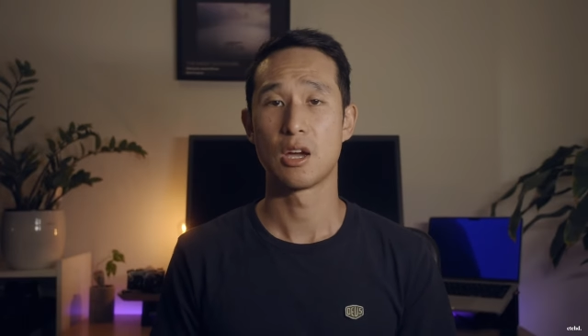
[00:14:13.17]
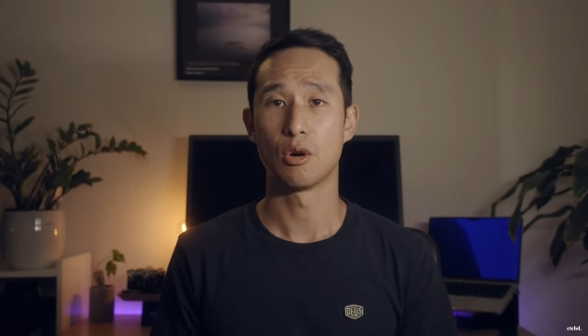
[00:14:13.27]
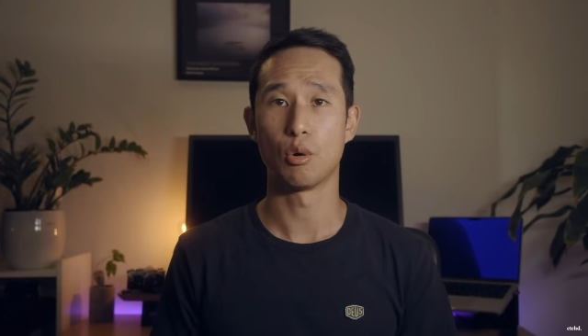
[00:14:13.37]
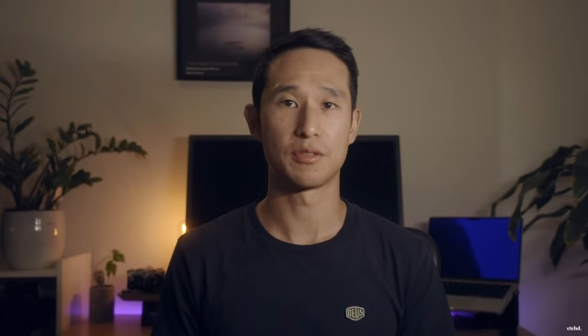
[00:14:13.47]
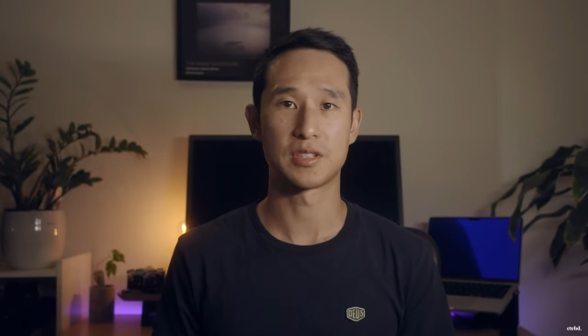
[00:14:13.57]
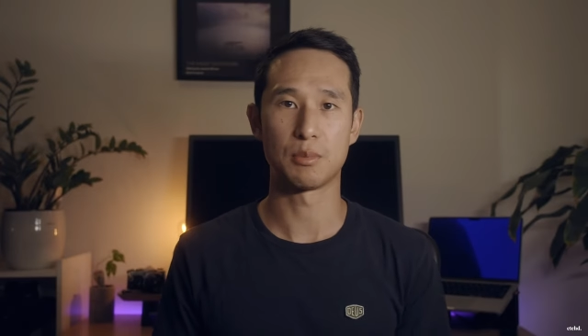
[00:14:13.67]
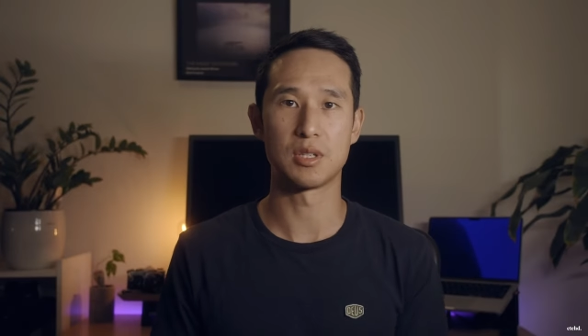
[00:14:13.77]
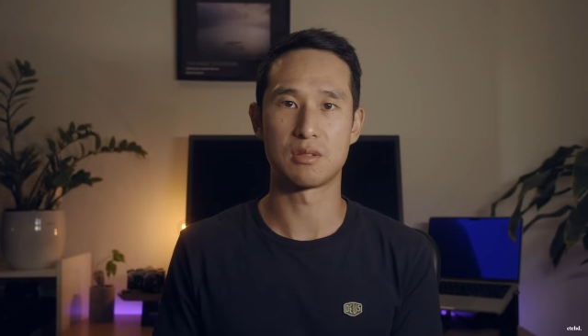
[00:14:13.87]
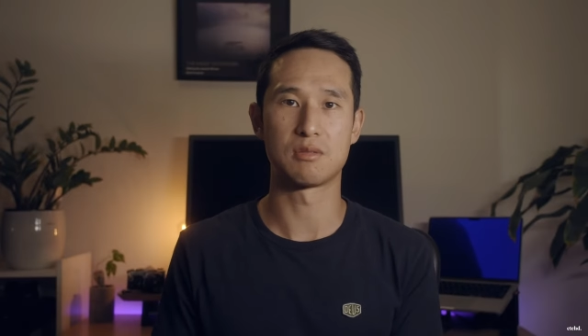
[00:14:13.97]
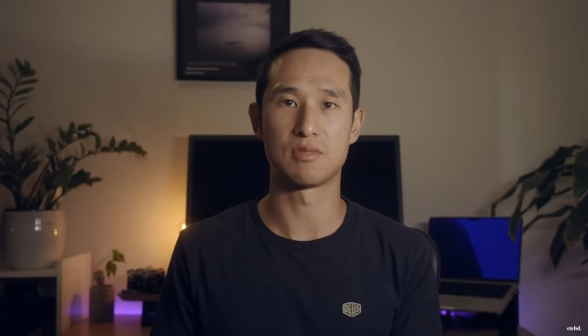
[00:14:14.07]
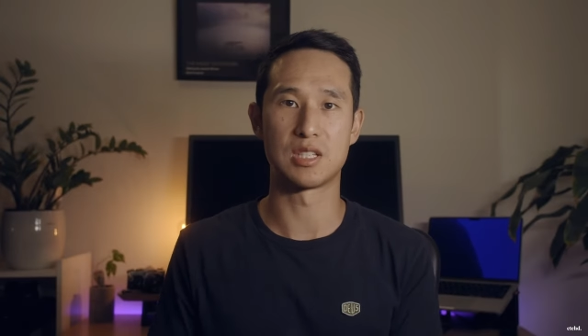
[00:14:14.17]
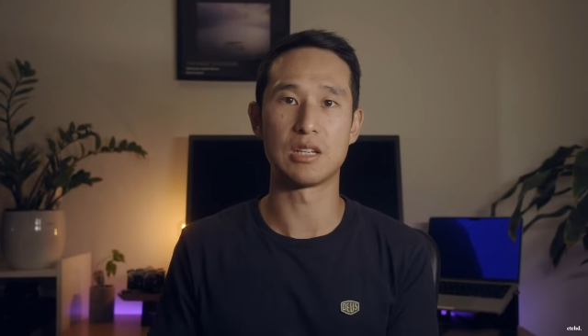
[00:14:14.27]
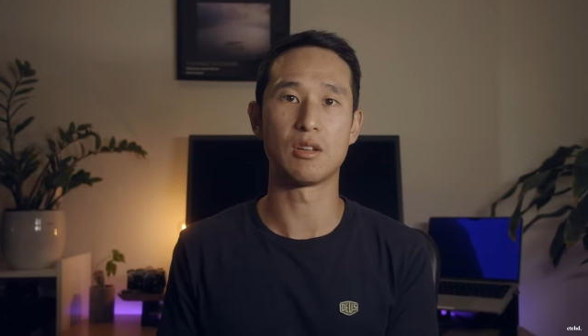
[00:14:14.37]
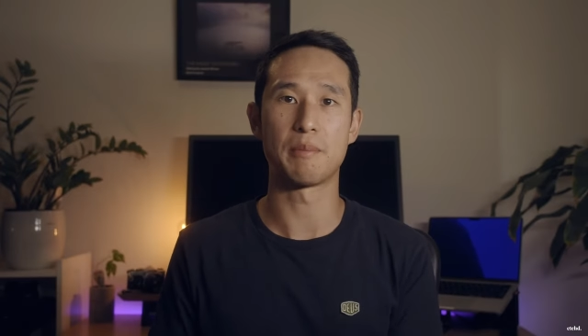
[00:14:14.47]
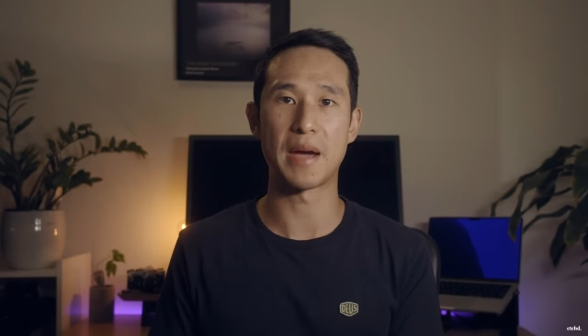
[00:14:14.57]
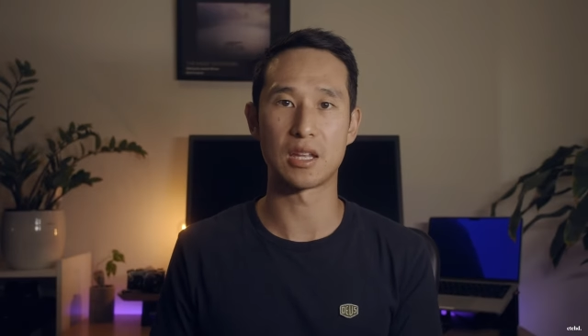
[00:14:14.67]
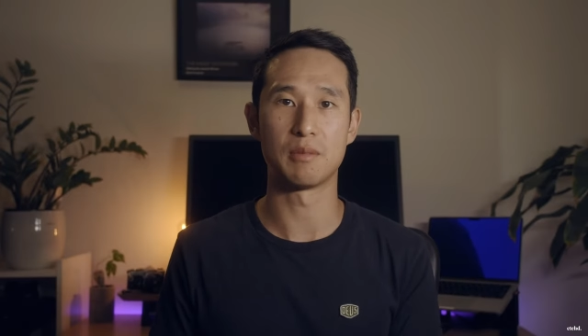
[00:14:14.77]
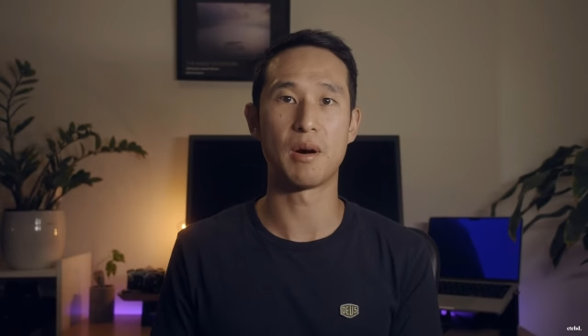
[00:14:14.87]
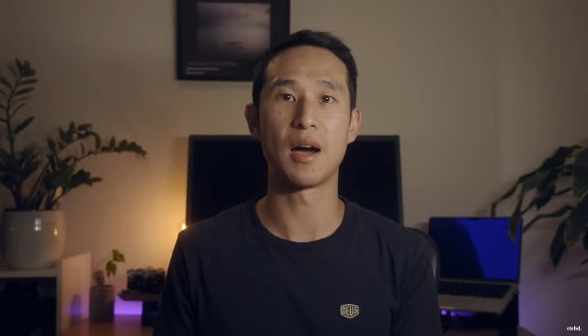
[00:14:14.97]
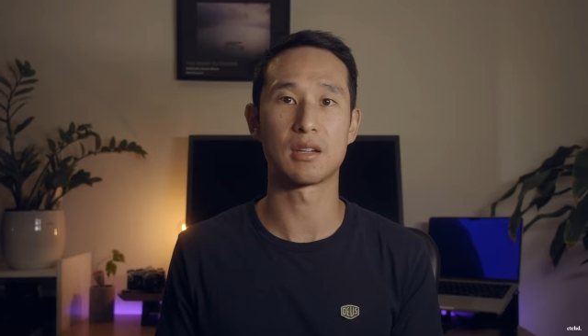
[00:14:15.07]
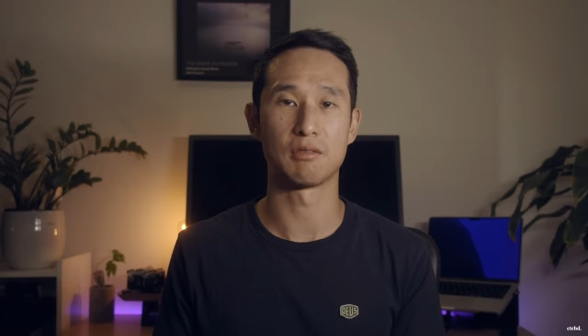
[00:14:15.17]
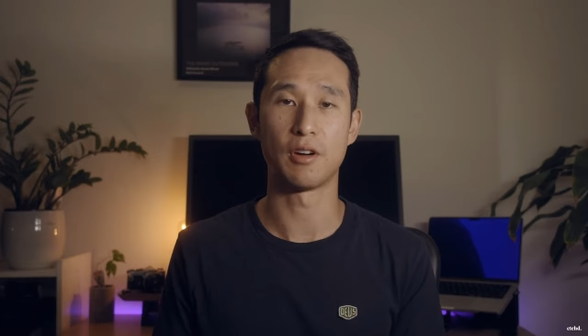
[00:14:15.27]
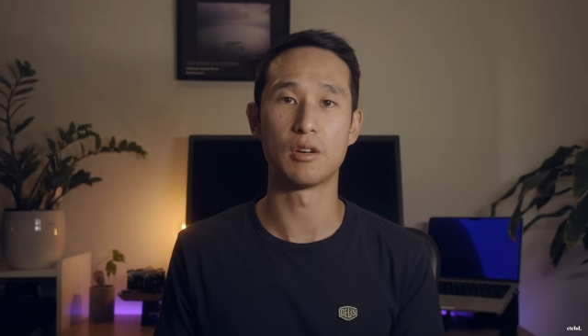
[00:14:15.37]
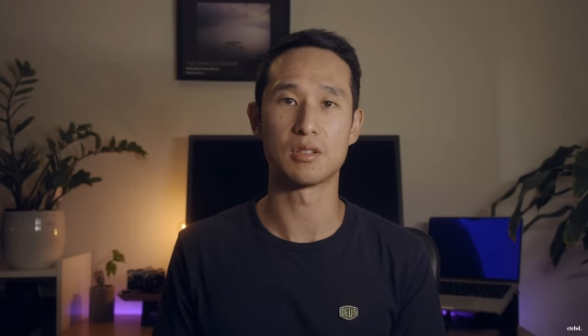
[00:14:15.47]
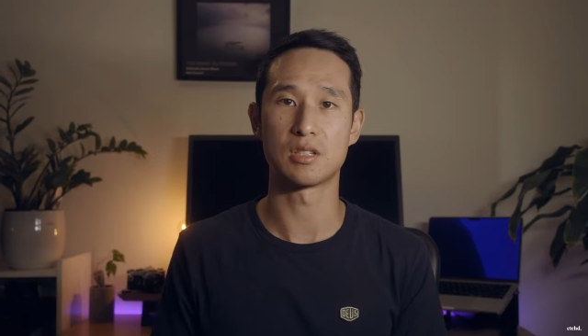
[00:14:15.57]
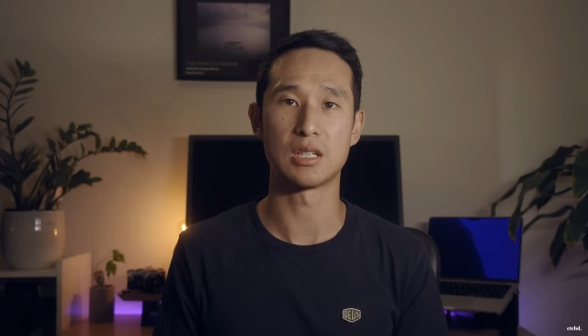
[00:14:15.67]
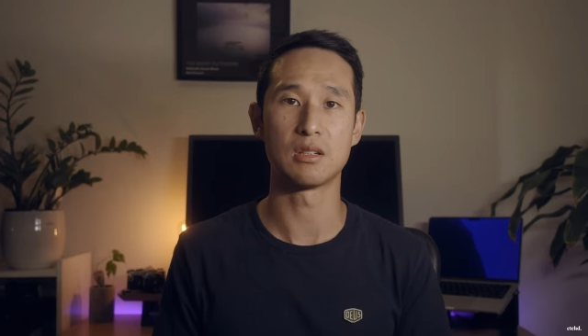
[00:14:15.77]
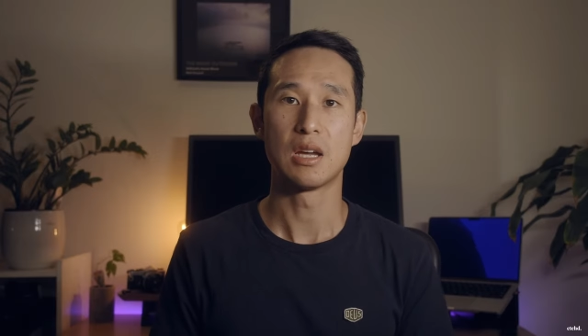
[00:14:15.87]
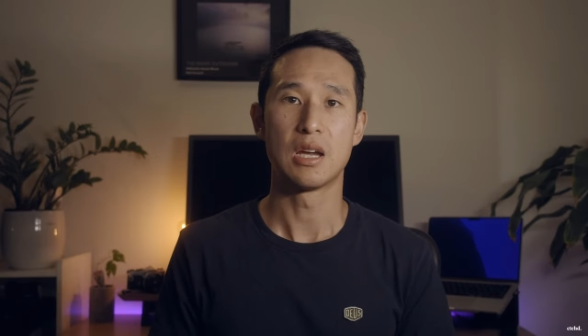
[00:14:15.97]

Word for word: Or if someone's sitting on the back of the bike and focusing,